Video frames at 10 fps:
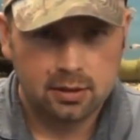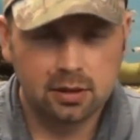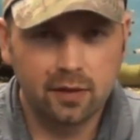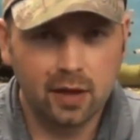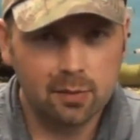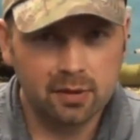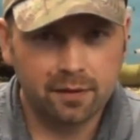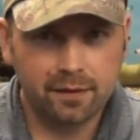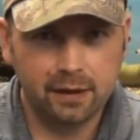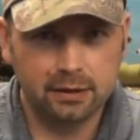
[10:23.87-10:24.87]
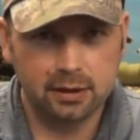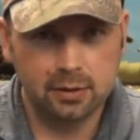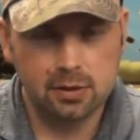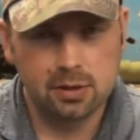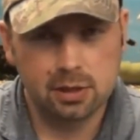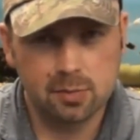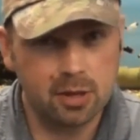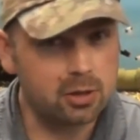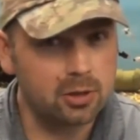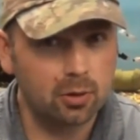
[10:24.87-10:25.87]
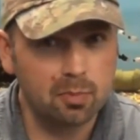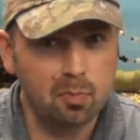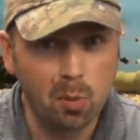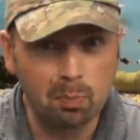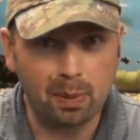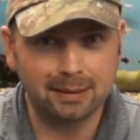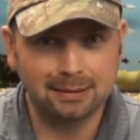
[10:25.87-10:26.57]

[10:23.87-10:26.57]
developing a filter using a special sort of pump